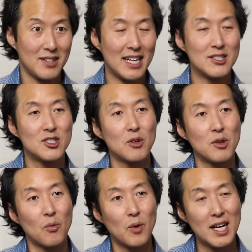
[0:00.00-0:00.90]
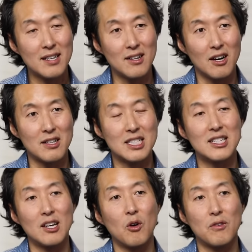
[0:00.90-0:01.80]
And so the retinol is
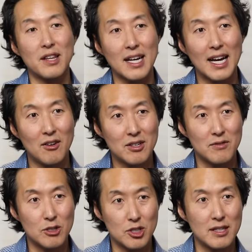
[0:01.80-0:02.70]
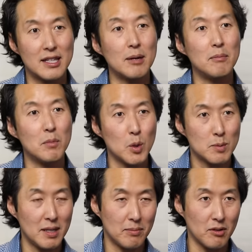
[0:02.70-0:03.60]
the over-the-counter version that
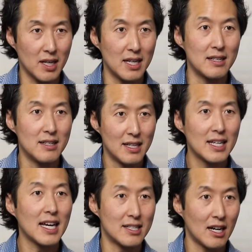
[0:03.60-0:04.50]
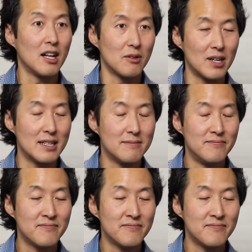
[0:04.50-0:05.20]
most people can, can tolerate.